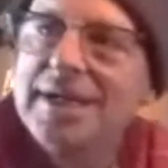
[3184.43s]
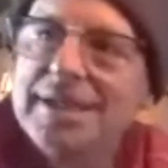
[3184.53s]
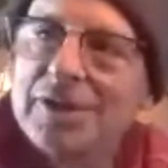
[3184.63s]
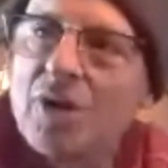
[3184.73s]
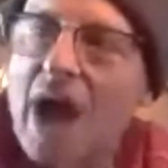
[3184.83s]
I mean,
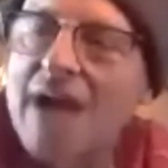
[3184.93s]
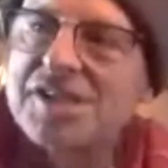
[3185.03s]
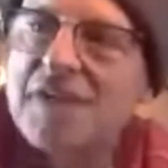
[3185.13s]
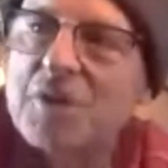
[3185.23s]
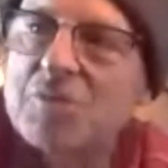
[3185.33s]
I'd
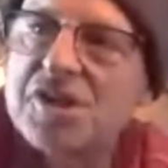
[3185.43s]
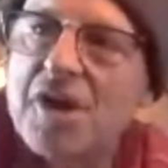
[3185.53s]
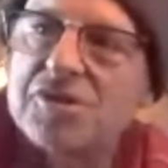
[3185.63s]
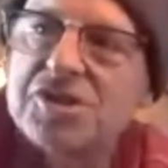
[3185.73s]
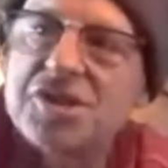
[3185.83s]
say, you
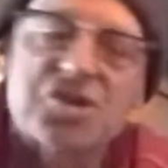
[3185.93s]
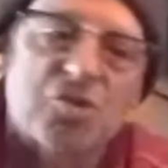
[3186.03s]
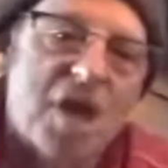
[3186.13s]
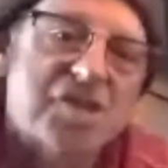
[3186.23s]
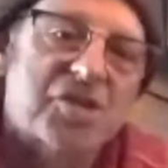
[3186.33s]
know, I'd say if
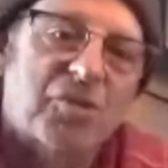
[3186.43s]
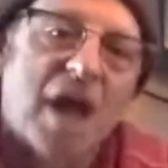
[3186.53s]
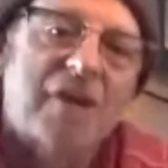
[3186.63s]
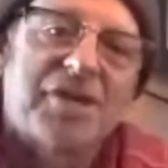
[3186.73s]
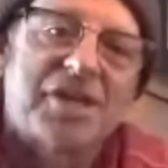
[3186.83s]
there was another
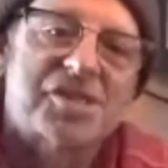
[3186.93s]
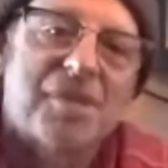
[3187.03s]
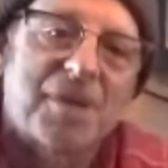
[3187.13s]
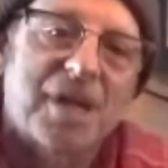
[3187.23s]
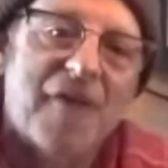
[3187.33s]

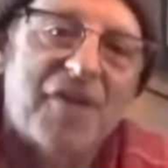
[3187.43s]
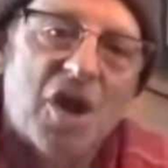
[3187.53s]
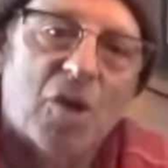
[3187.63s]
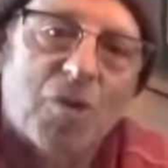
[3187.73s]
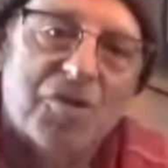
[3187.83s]
situation where I could
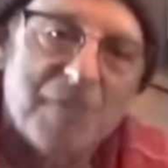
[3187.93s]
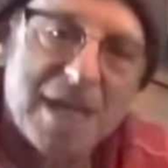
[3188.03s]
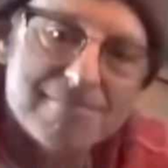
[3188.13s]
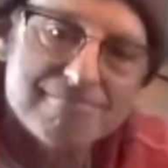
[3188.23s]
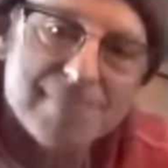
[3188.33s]
get somebody
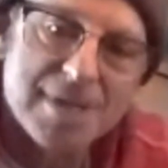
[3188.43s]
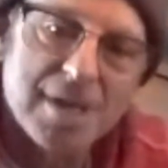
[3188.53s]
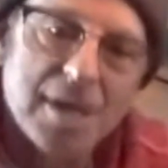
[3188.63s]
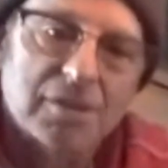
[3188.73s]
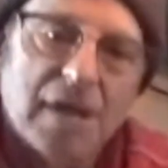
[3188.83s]
on the air
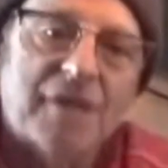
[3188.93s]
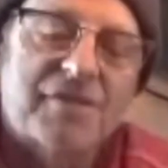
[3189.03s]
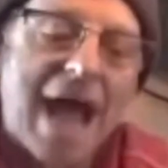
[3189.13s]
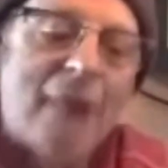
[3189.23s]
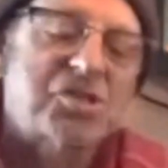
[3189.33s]
with me,
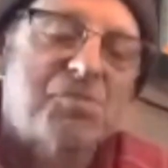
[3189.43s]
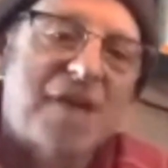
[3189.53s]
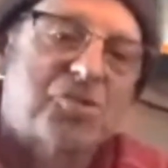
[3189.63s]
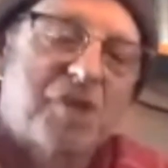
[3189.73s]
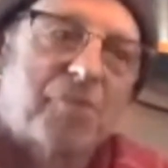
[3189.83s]

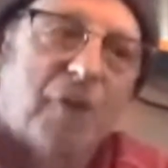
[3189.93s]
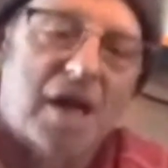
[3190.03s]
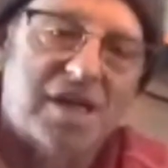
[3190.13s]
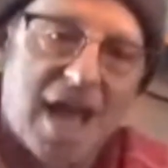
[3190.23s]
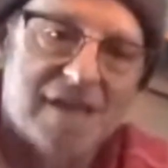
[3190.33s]
like that
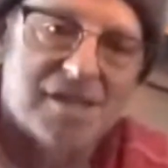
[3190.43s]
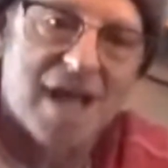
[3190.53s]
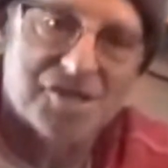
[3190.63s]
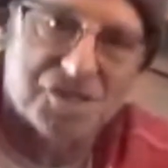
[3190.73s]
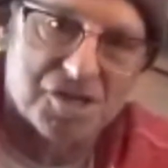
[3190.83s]
was my
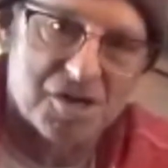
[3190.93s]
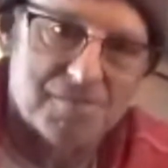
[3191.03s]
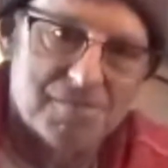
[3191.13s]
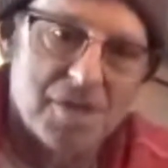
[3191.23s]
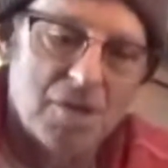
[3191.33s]
dream
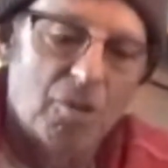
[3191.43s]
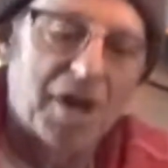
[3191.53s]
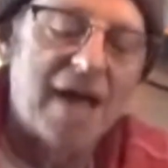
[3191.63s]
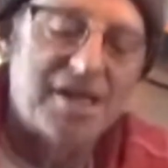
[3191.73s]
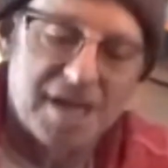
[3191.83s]
broadcast last
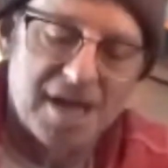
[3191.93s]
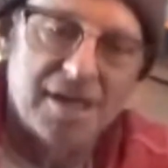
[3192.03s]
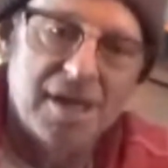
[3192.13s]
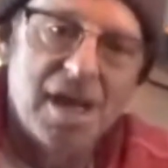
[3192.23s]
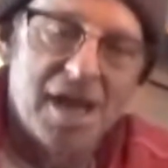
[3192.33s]
year.
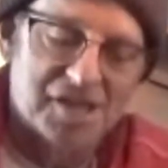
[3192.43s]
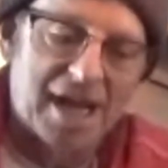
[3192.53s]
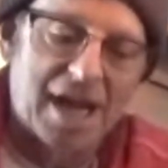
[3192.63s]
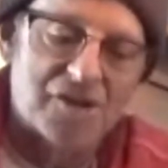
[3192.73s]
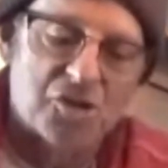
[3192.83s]
What I
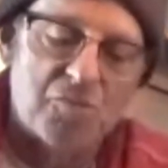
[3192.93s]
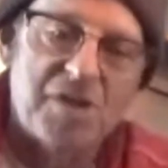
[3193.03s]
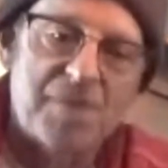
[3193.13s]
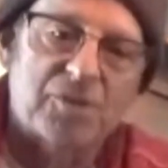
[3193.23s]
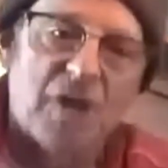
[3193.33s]
did
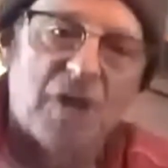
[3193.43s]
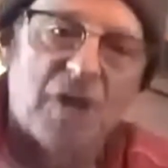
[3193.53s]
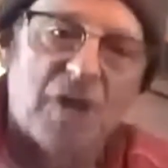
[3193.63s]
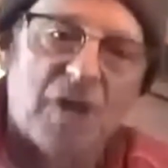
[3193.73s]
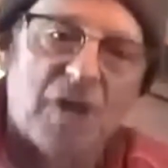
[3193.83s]
is I got
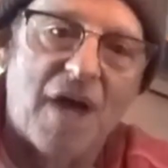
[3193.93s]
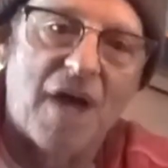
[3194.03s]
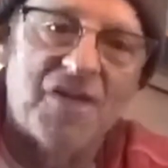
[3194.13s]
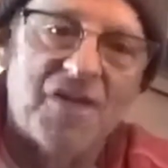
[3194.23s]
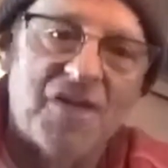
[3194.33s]
two people
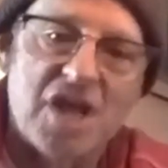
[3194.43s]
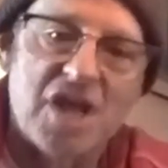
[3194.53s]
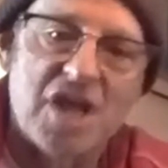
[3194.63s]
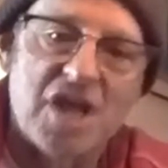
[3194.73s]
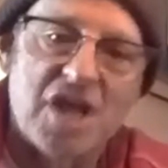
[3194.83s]
on the
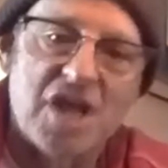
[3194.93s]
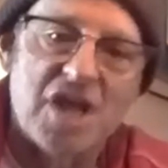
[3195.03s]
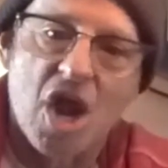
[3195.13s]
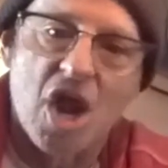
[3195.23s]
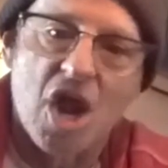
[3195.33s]
air for
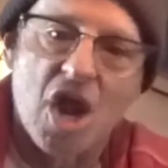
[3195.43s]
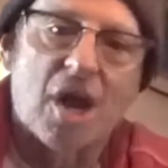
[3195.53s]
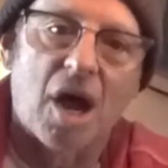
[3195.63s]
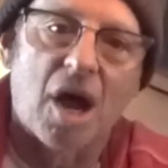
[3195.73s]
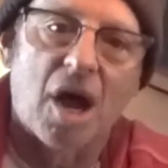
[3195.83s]
the first
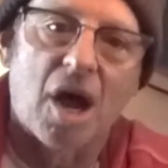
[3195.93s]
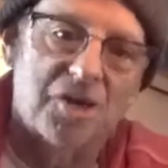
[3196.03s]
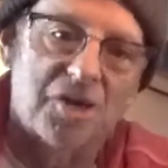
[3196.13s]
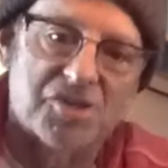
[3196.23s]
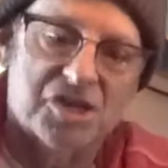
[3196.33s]
time in,
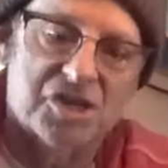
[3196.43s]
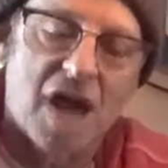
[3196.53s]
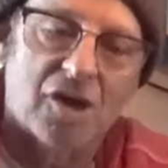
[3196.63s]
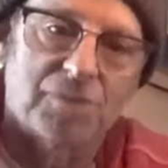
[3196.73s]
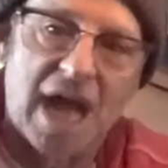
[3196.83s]
in
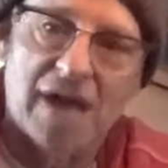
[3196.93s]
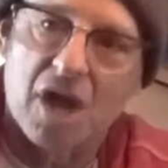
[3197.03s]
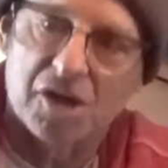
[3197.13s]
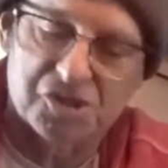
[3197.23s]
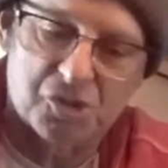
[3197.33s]
100 years for the
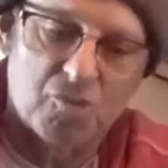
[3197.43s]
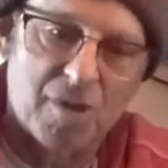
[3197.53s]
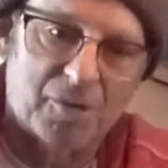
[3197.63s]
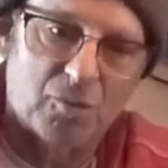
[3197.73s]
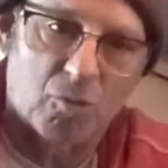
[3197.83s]
Chicago
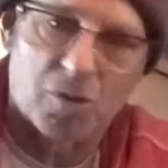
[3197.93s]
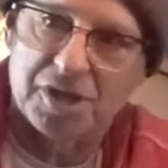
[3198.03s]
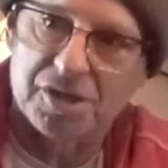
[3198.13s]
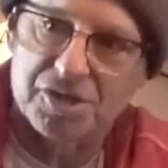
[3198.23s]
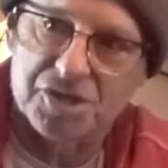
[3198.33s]
Blackhawks,
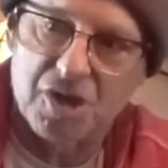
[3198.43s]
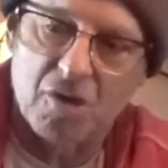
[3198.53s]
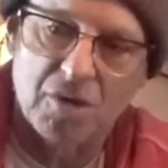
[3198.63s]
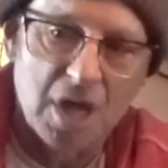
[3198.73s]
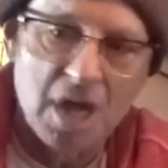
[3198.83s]
two women
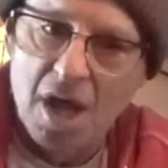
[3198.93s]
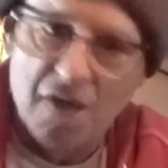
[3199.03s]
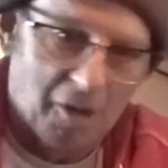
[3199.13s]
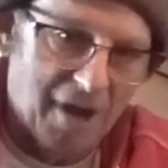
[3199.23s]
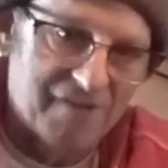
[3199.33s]
were working the
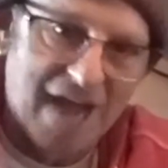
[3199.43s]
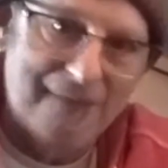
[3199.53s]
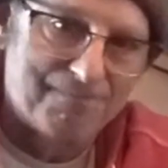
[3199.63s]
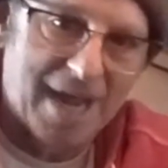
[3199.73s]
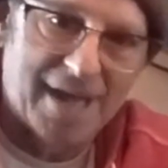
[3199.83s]
show.
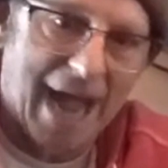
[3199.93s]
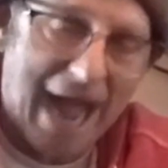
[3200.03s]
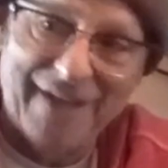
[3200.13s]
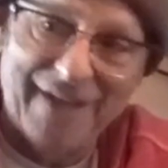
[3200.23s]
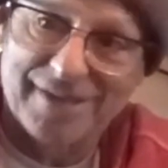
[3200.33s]
There have
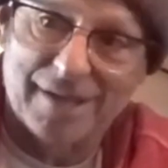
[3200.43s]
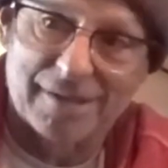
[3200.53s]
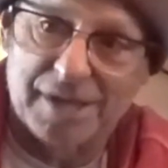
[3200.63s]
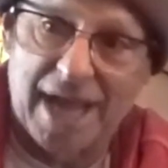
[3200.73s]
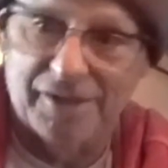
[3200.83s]
not
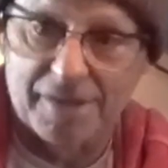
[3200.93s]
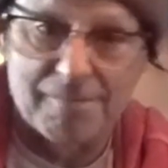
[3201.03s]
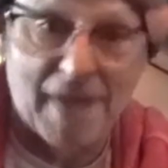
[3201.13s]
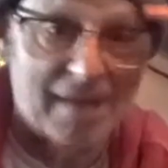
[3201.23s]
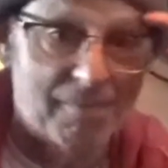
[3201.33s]
been, I
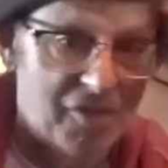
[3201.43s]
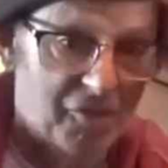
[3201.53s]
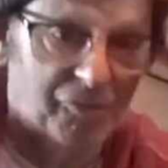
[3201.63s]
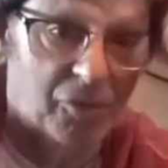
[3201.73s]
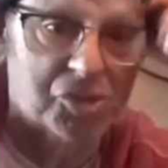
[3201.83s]
think
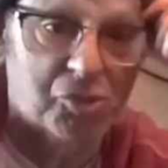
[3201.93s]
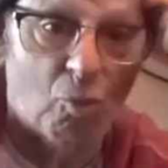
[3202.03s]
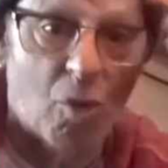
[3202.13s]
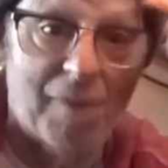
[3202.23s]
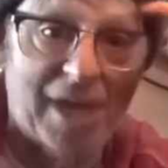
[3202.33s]
Caley might have
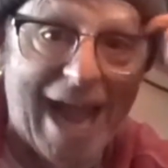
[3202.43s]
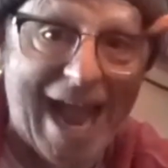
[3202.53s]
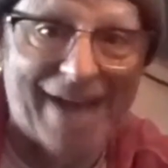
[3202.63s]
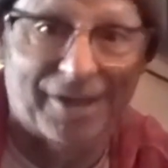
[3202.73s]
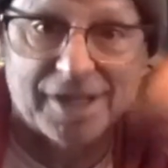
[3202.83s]
been the first
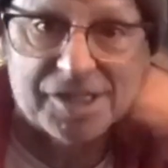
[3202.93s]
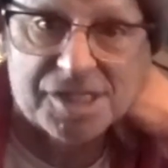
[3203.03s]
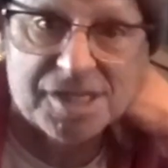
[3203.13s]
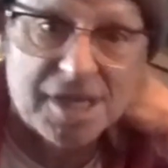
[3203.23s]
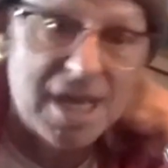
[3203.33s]
woman
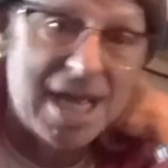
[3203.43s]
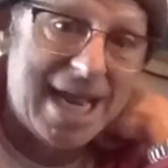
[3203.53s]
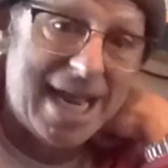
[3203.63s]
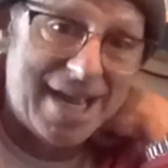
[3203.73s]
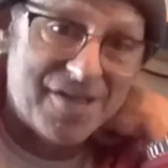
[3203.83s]

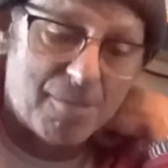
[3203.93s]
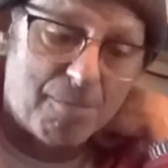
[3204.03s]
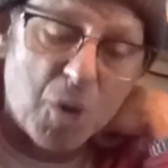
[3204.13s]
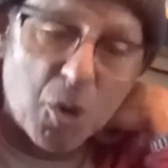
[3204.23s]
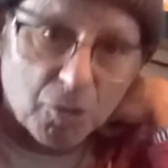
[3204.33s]
analyst
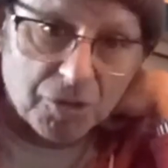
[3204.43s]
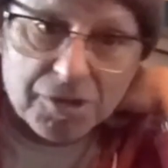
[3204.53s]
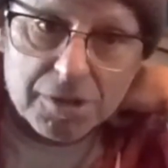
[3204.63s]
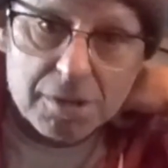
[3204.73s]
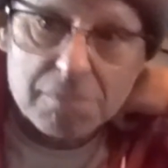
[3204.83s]
in the
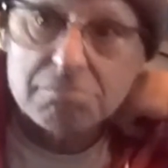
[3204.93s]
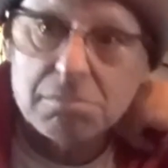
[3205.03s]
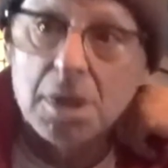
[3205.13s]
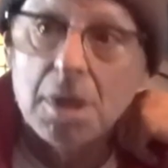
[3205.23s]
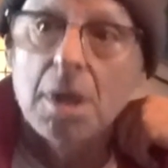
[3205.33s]

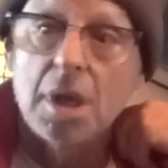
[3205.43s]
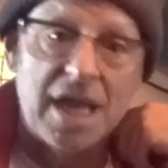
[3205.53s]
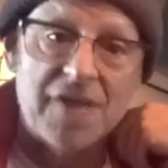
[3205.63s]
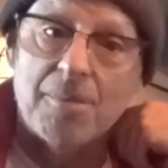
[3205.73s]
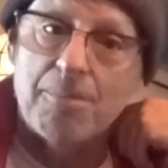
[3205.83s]
booth,
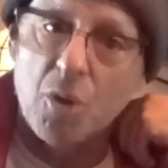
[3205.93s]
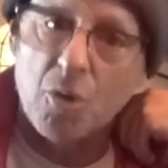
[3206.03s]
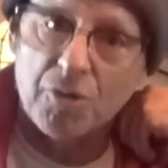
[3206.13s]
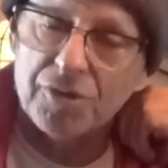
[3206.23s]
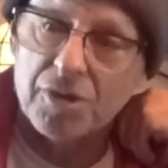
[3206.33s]

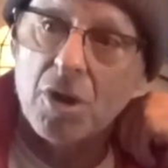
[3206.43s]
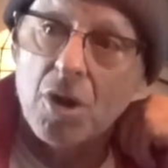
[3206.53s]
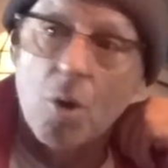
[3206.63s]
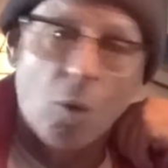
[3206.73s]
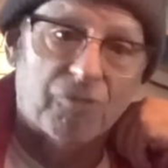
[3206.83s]
in the
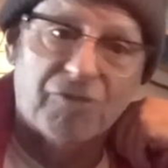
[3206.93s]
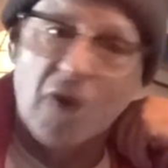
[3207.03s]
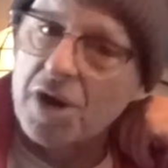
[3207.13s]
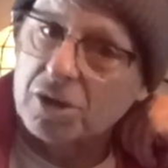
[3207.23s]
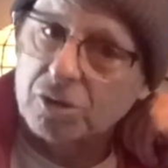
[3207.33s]
booth,
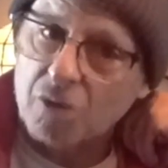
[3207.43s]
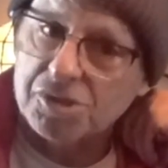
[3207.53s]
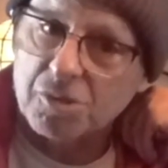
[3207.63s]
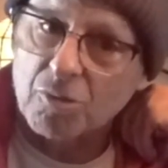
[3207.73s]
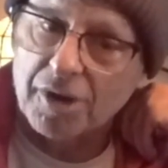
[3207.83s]
or
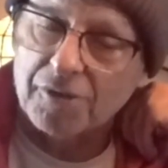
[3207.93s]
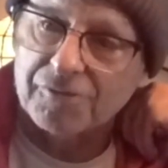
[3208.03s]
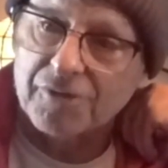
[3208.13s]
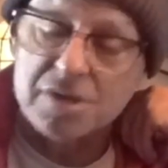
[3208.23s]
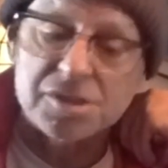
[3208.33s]
very close
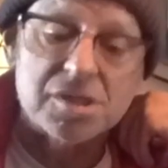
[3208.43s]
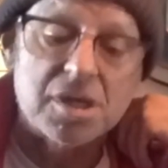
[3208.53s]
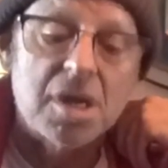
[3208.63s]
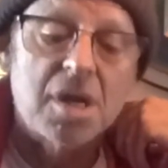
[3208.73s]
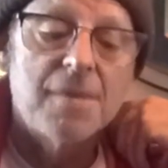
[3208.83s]
to one of the
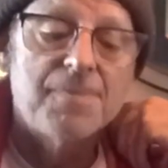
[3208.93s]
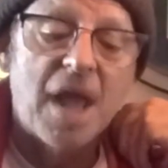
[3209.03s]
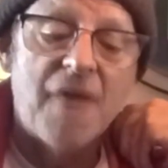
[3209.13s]
first.